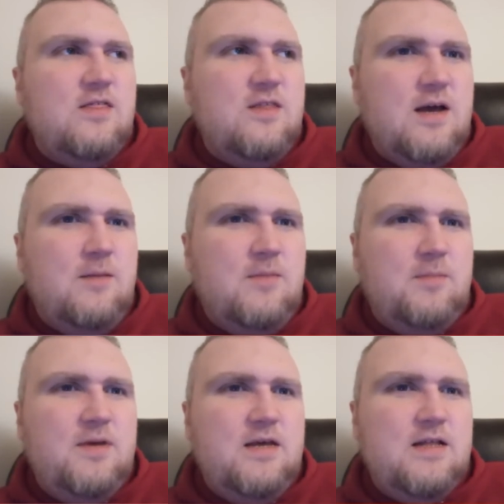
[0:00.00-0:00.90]
I think I
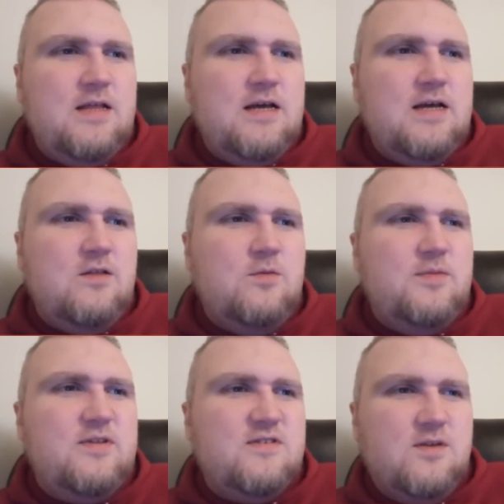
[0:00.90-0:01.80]
might be like a little
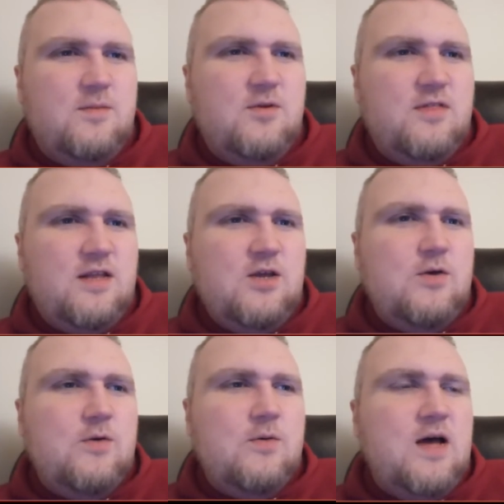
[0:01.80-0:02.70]
bit slimmer than
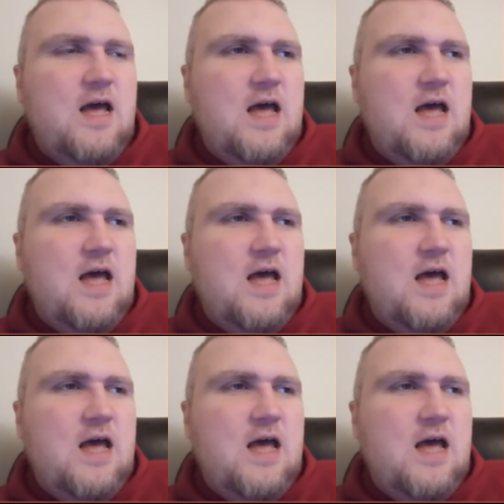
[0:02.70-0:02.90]
you,